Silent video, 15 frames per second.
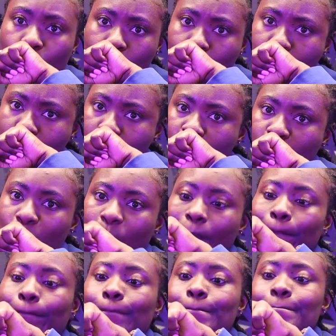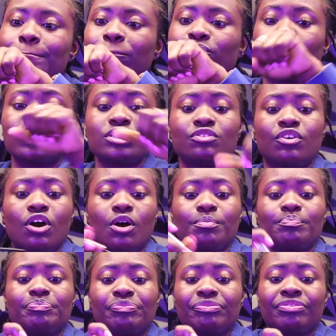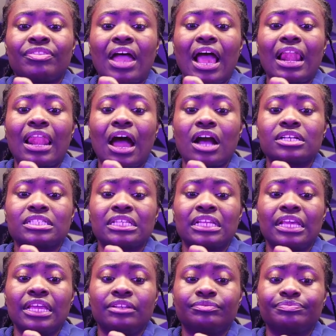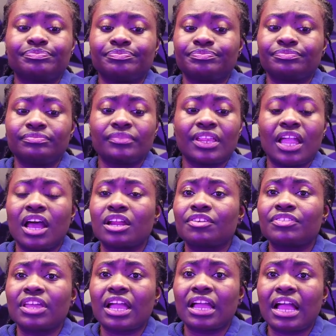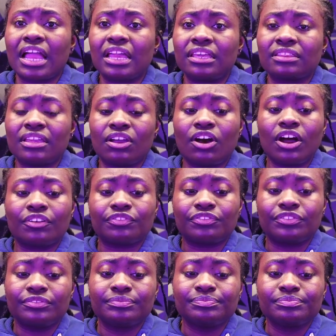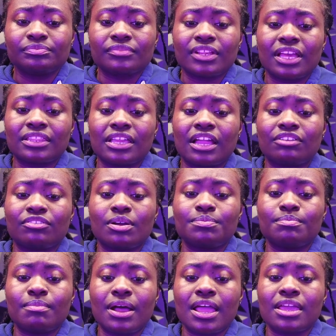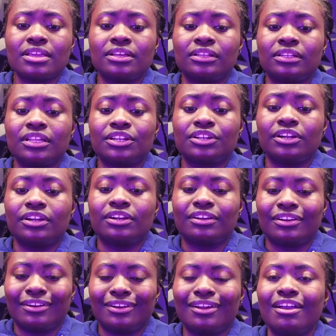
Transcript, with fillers: Mmm. First of all, that locks it in. I don't think I got anything off. I think I rubbed my glitter